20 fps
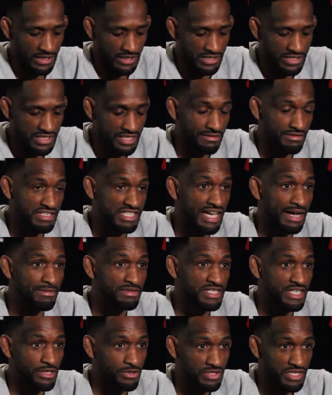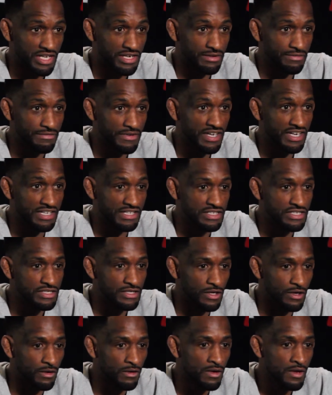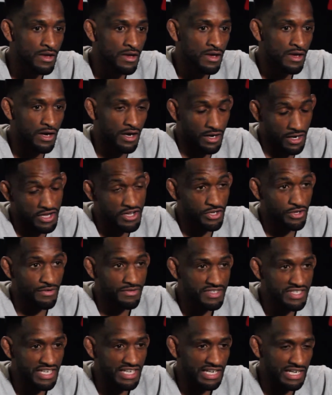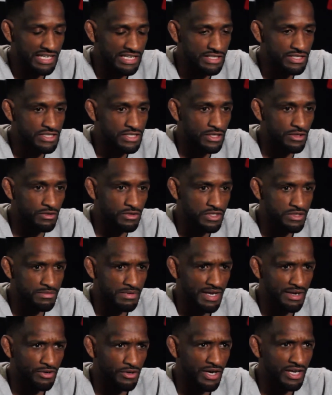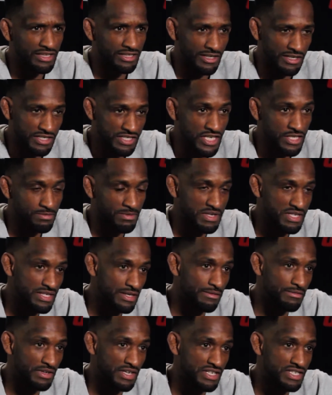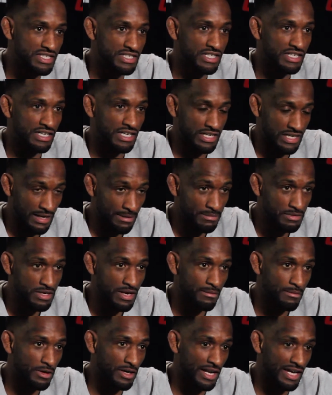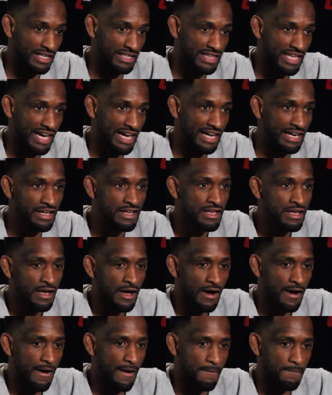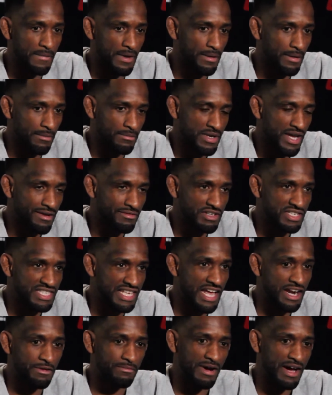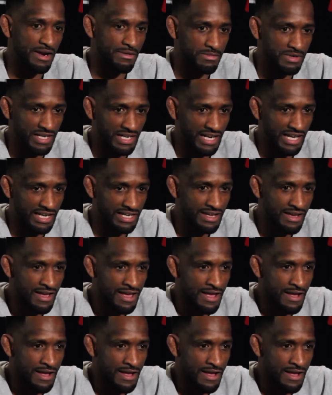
Stevie Thompson, he was undefeated, so in the UFC at least. So to be able to go out there and test myself against an upcomer like that, I'm kind of excited about it. I mean, like,